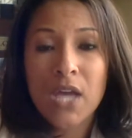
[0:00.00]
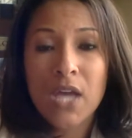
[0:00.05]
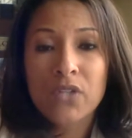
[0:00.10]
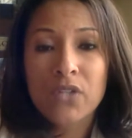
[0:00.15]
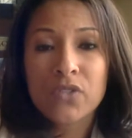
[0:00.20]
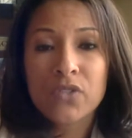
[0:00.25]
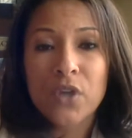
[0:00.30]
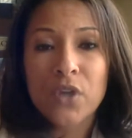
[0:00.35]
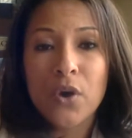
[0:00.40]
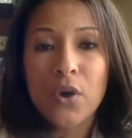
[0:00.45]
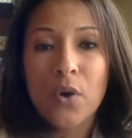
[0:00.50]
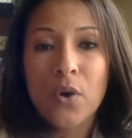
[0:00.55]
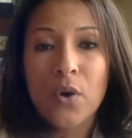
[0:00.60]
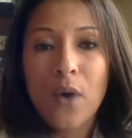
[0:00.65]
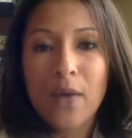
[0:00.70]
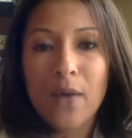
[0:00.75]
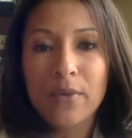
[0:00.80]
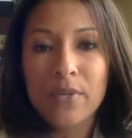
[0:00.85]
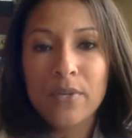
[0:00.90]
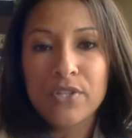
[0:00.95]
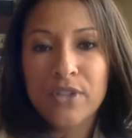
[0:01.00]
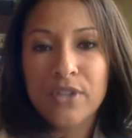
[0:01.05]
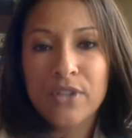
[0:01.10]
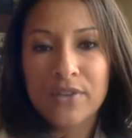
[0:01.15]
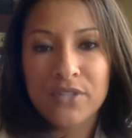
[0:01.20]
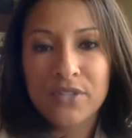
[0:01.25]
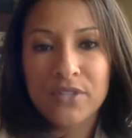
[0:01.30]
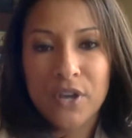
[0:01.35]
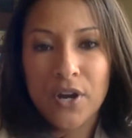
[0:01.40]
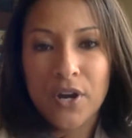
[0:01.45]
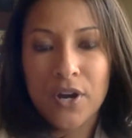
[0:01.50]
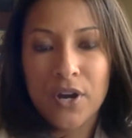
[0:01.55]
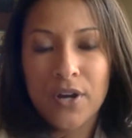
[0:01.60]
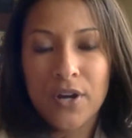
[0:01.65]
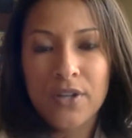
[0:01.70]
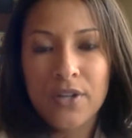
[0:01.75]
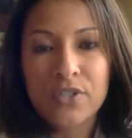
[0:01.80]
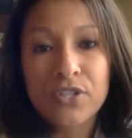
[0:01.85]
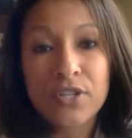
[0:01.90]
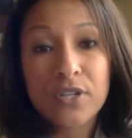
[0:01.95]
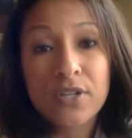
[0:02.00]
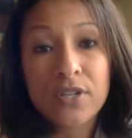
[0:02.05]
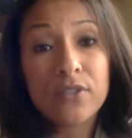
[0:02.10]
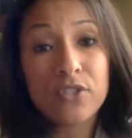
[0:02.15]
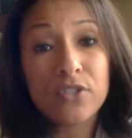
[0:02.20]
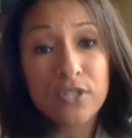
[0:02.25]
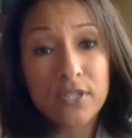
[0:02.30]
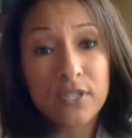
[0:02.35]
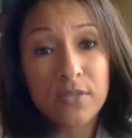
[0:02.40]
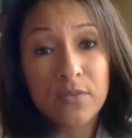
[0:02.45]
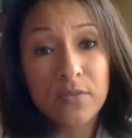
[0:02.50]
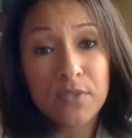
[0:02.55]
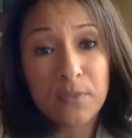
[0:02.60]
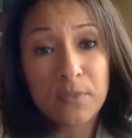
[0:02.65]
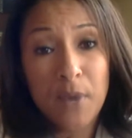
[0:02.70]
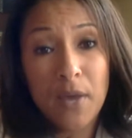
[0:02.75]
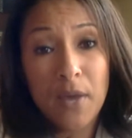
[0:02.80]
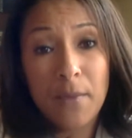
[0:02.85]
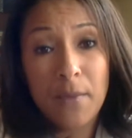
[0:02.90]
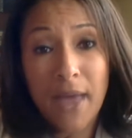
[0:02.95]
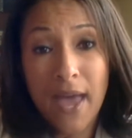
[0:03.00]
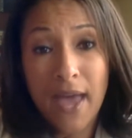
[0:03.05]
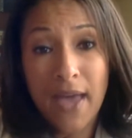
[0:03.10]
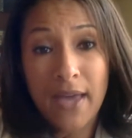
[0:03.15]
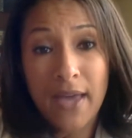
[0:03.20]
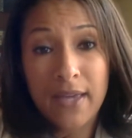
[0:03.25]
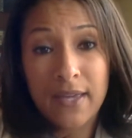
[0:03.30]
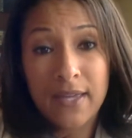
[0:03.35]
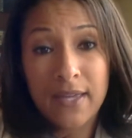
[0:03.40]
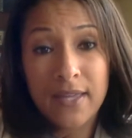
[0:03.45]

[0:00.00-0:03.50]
So I reached out to her, and she did respond back.